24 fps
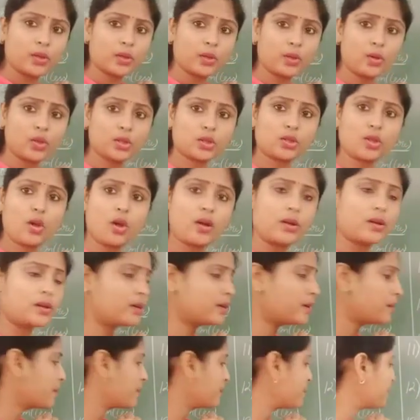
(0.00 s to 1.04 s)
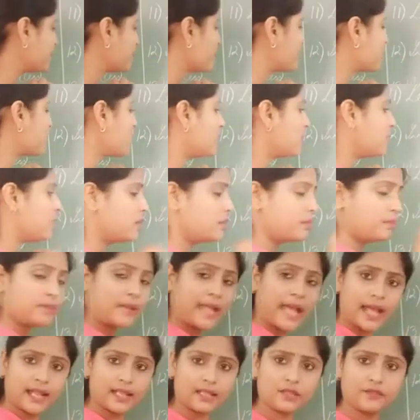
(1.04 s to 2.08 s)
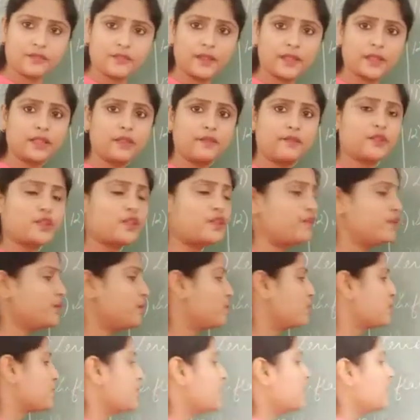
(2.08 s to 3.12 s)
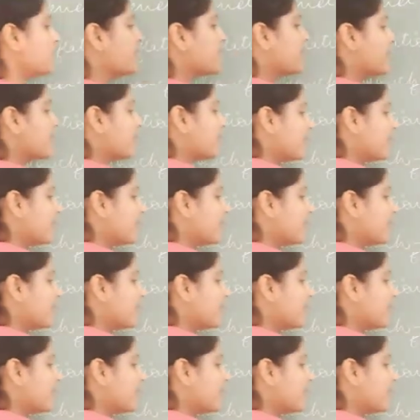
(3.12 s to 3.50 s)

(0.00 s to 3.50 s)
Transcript: growth or plans further for the future,